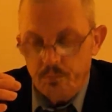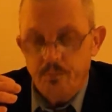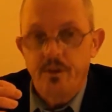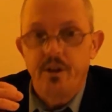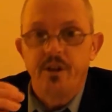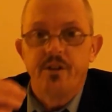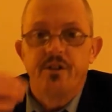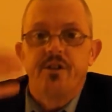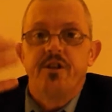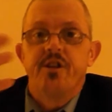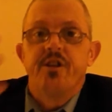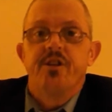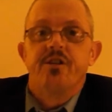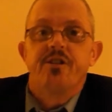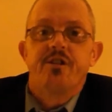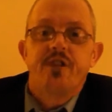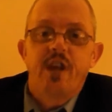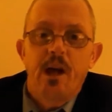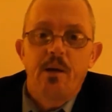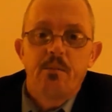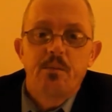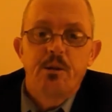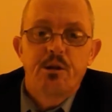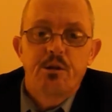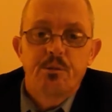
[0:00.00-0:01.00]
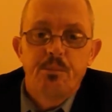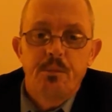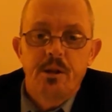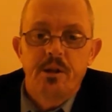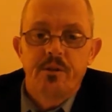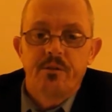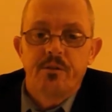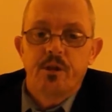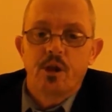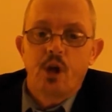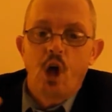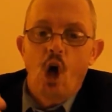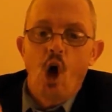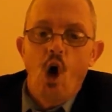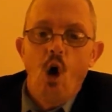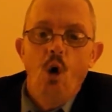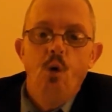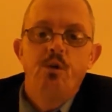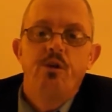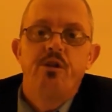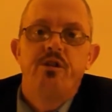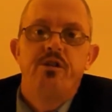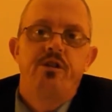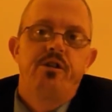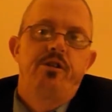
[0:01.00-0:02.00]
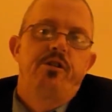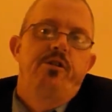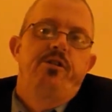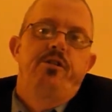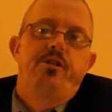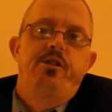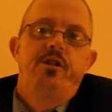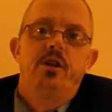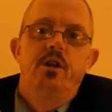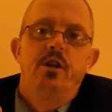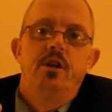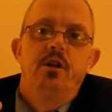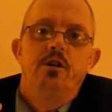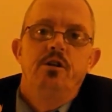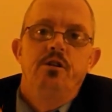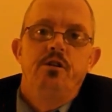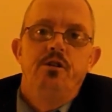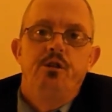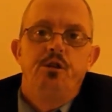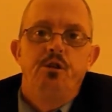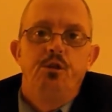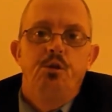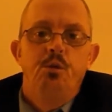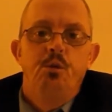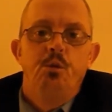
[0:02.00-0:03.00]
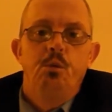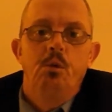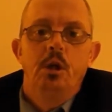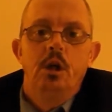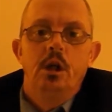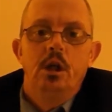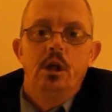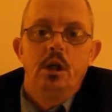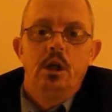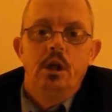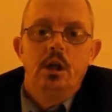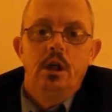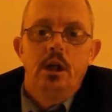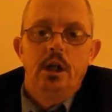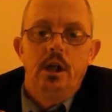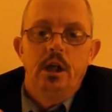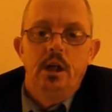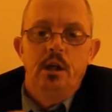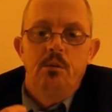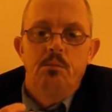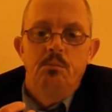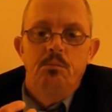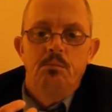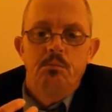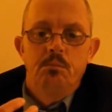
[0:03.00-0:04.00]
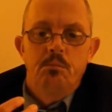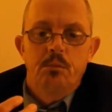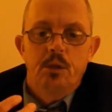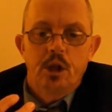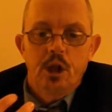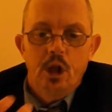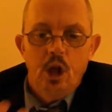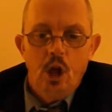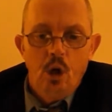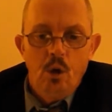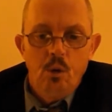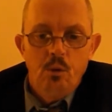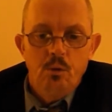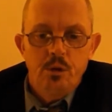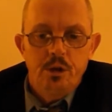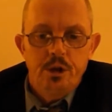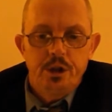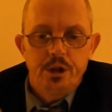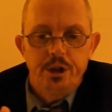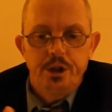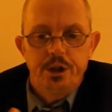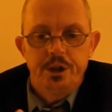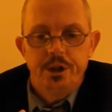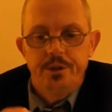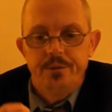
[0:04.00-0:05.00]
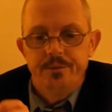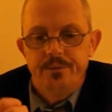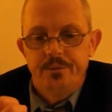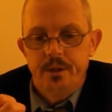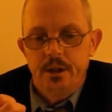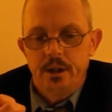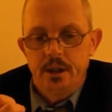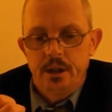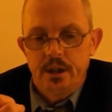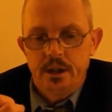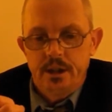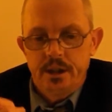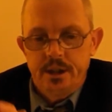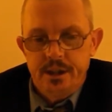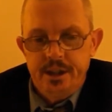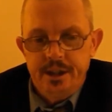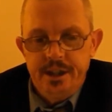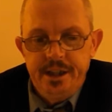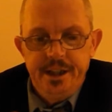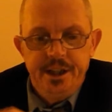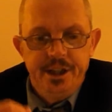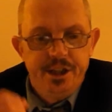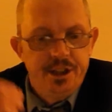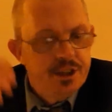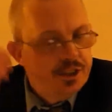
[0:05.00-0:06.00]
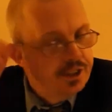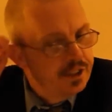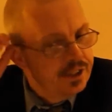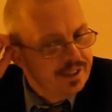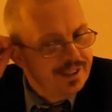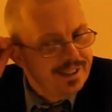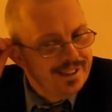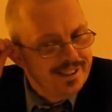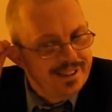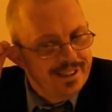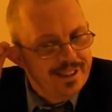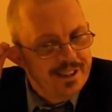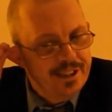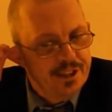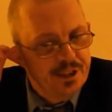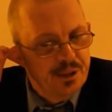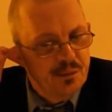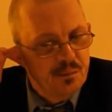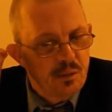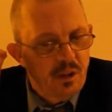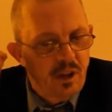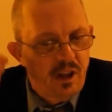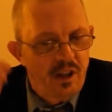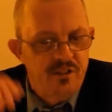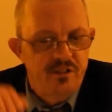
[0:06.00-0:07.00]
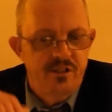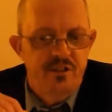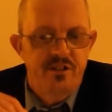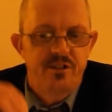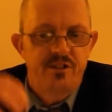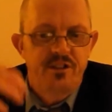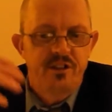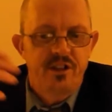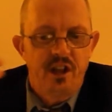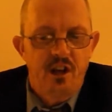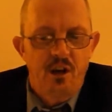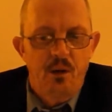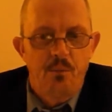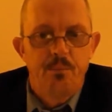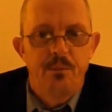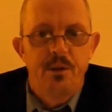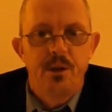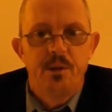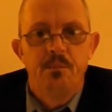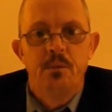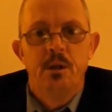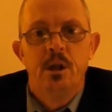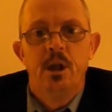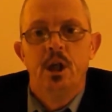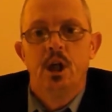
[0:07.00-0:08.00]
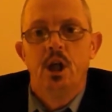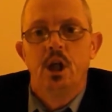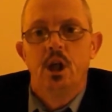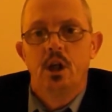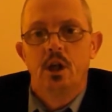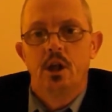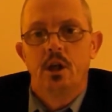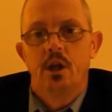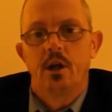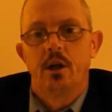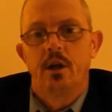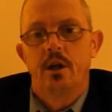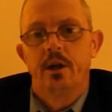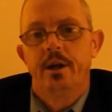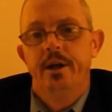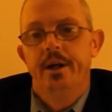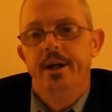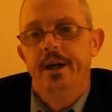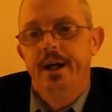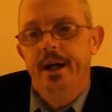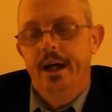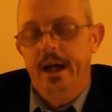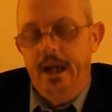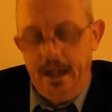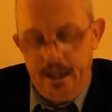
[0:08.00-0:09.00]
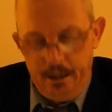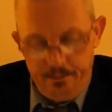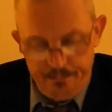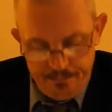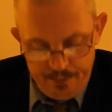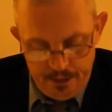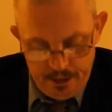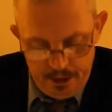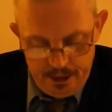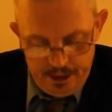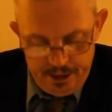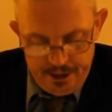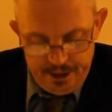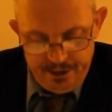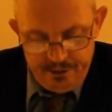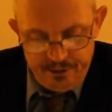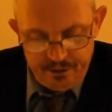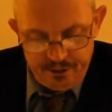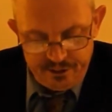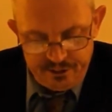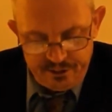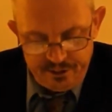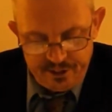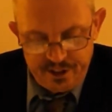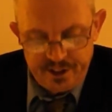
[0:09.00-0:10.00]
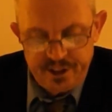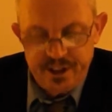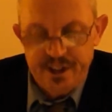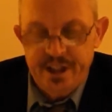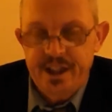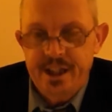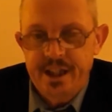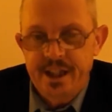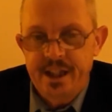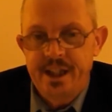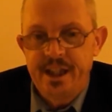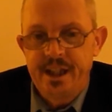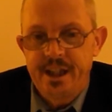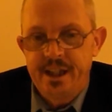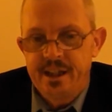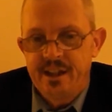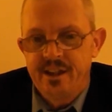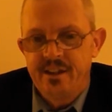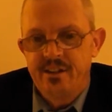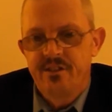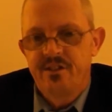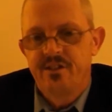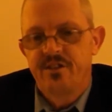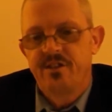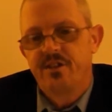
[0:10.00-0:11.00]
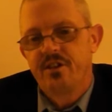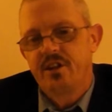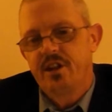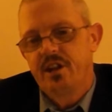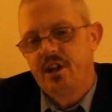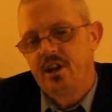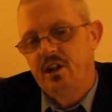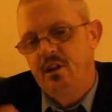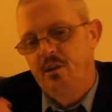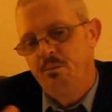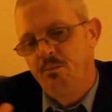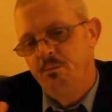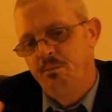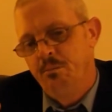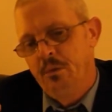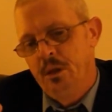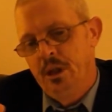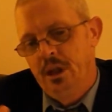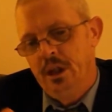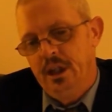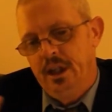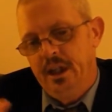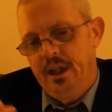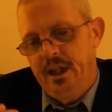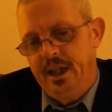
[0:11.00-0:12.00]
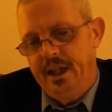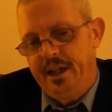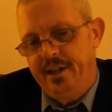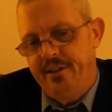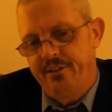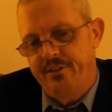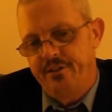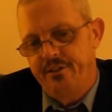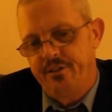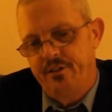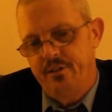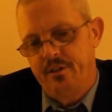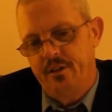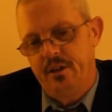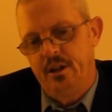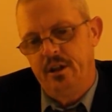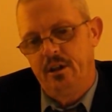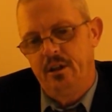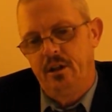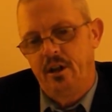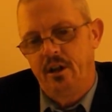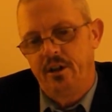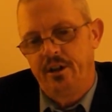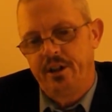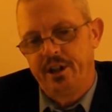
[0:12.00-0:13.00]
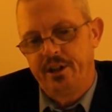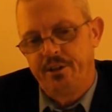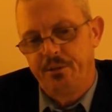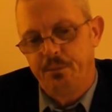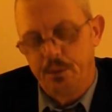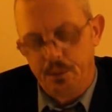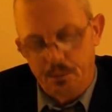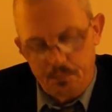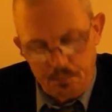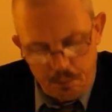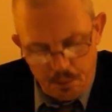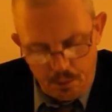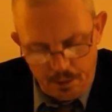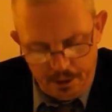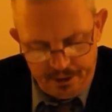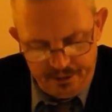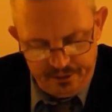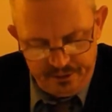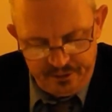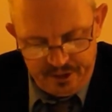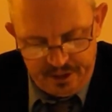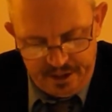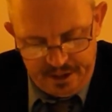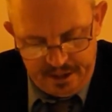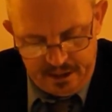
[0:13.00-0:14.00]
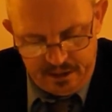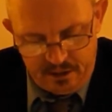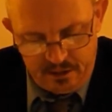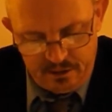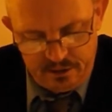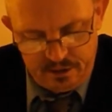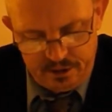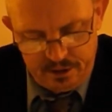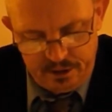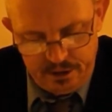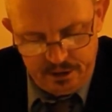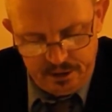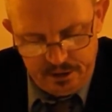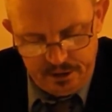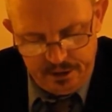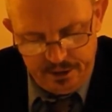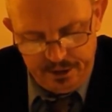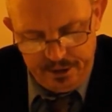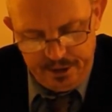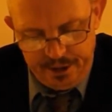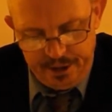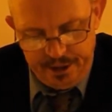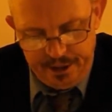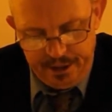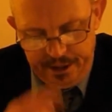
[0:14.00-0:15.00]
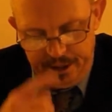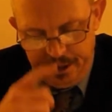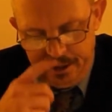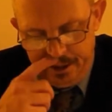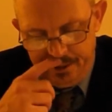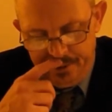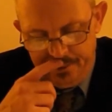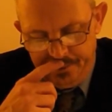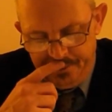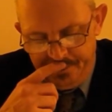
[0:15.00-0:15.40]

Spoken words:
there's the establishment of coaches to coach teachers in the teaching process and help them learn. The interesting thing is, as our textbook points out, the